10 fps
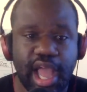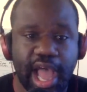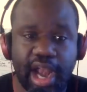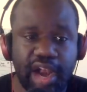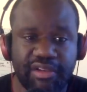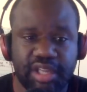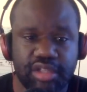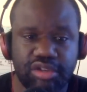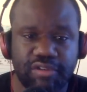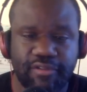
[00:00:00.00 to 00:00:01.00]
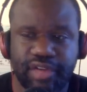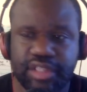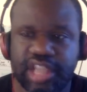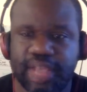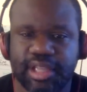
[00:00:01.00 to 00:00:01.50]
I never see us doing it for free.
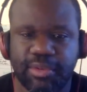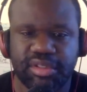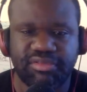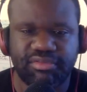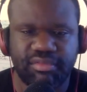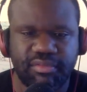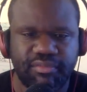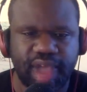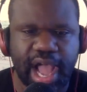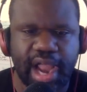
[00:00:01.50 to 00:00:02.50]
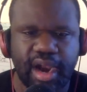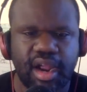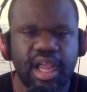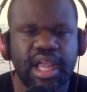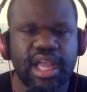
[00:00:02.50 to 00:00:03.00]
James Edwards,
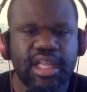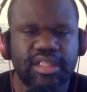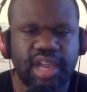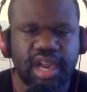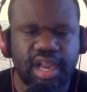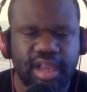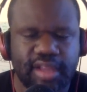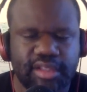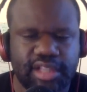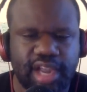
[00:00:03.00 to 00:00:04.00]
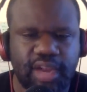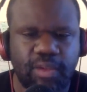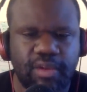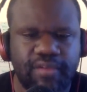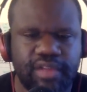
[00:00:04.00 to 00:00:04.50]
fire. Darian Nelson, China
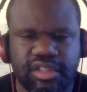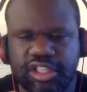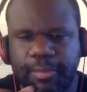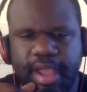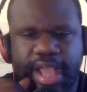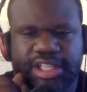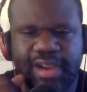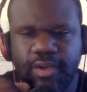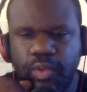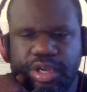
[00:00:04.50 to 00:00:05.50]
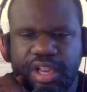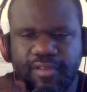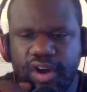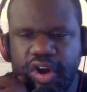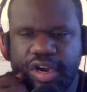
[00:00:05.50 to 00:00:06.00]
will eventually surpass everyone.
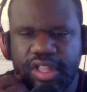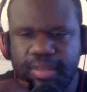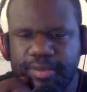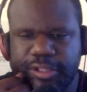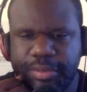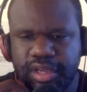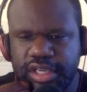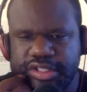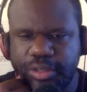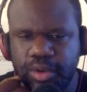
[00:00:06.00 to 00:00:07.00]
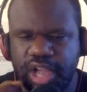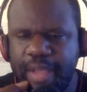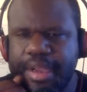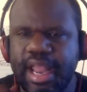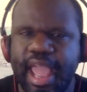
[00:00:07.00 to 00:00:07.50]
They've already the most production in the world.
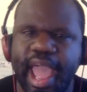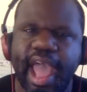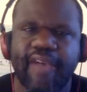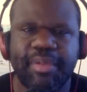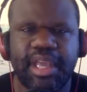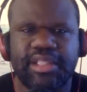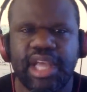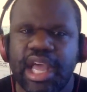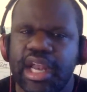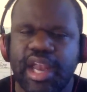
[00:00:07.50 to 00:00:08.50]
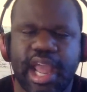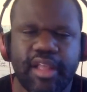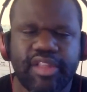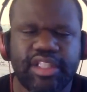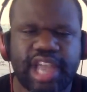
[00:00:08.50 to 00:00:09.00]
I mean, they have because
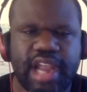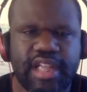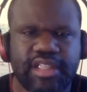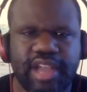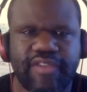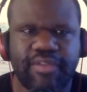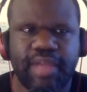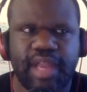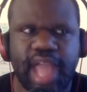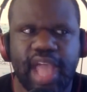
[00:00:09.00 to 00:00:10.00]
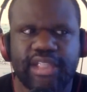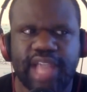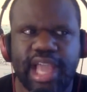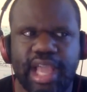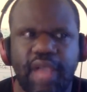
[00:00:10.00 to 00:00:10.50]
now the Chinese government has
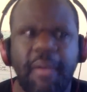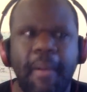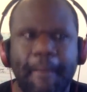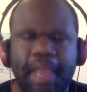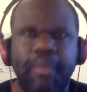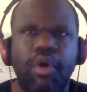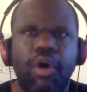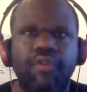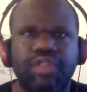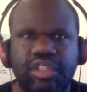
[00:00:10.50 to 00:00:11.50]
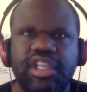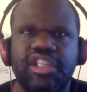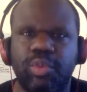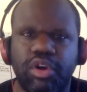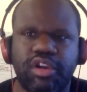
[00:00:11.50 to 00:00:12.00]
like people
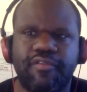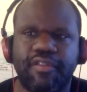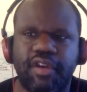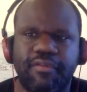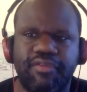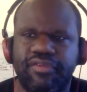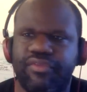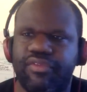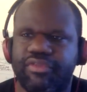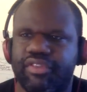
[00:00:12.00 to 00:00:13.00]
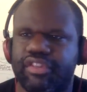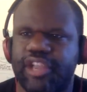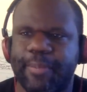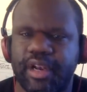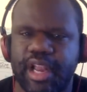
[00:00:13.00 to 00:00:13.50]
overseas working for for, for
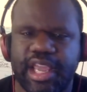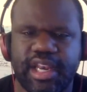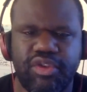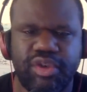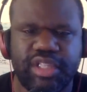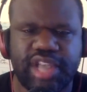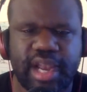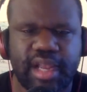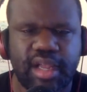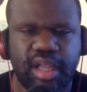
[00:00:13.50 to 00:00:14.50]
cheaper than they can do it in China.